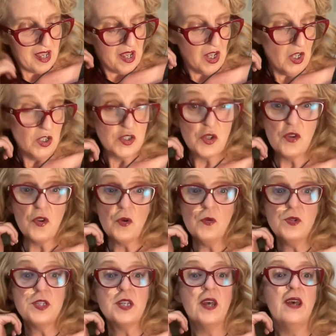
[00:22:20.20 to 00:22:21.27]
So
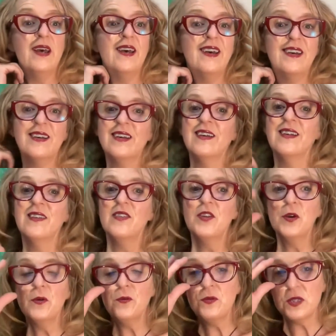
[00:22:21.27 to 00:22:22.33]

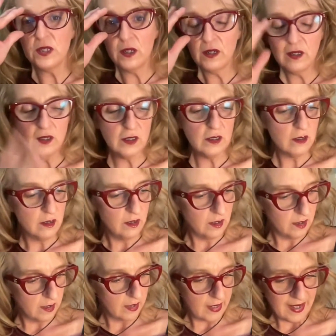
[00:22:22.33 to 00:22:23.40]
those are
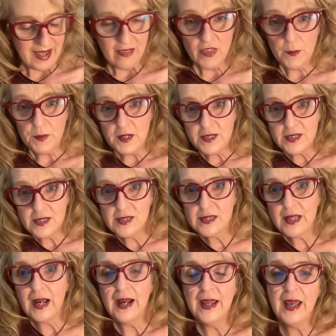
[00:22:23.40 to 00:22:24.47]
the pieces
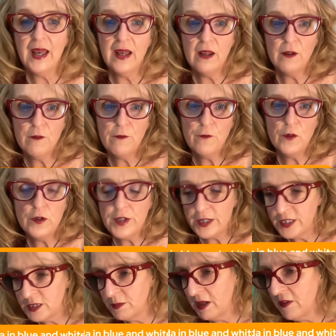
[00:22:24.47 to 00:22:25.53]
I have for this
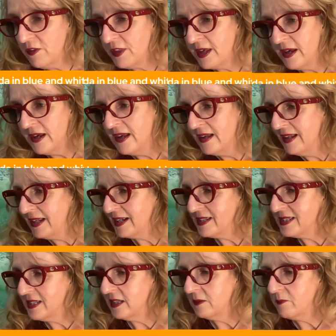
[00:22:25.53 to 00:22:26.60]
month. Like I
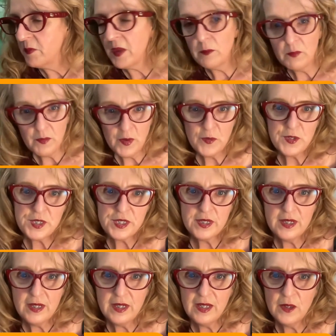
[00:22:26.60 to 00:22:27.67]
said,
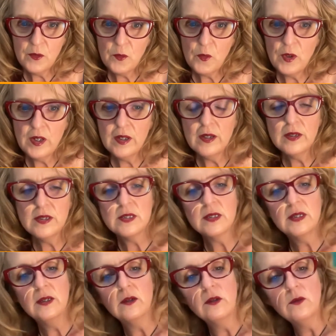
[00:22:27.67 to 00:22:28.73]
mostly it was
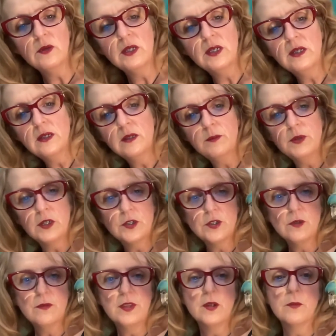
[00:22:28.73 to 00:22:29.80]
here. You want to get in the picture?
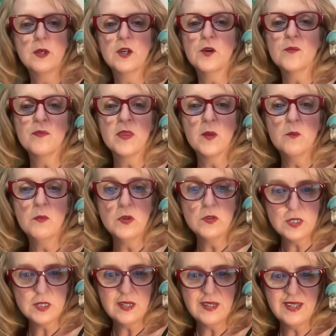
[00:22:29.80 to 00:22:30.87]
There we go.
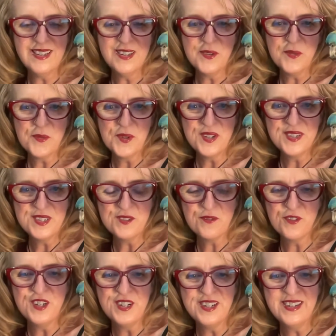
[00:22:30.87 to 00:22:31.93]
Mostly it was
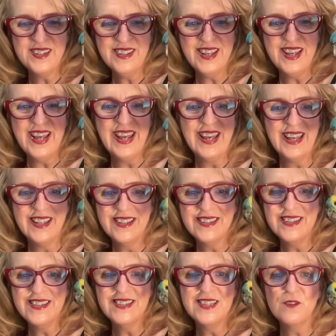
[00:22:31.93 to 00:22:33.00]
Frida and
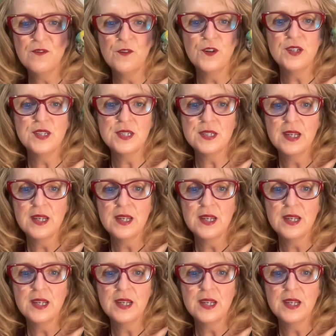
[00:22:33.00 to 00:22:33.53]
the different